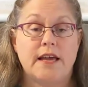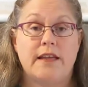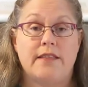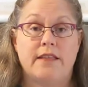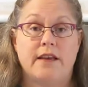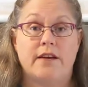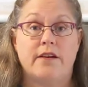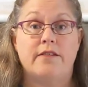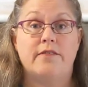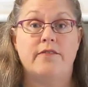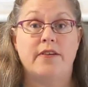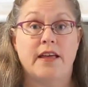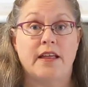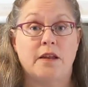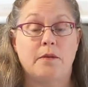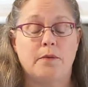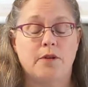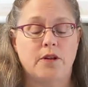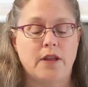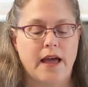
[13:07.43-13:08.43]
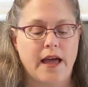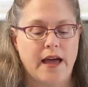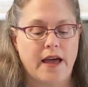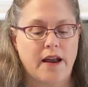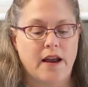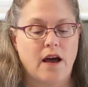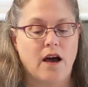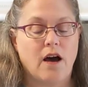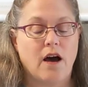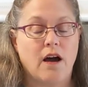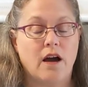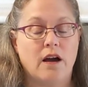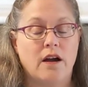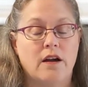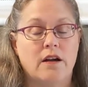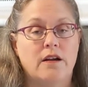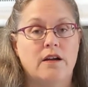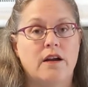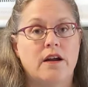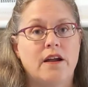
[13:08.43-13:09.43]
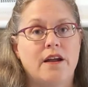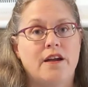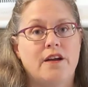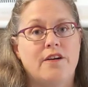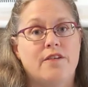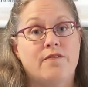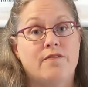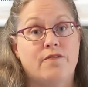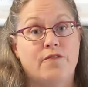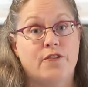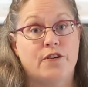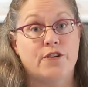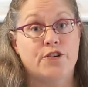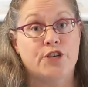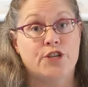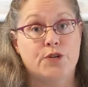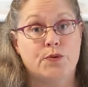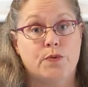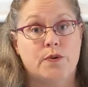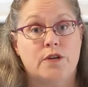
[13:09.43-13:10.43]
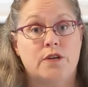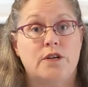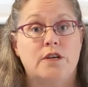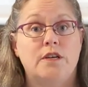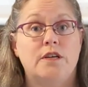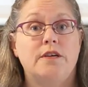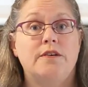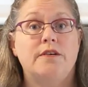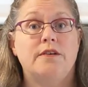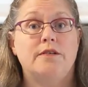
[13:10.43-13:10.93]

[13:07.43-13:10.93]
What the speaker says: and they're available at our virtual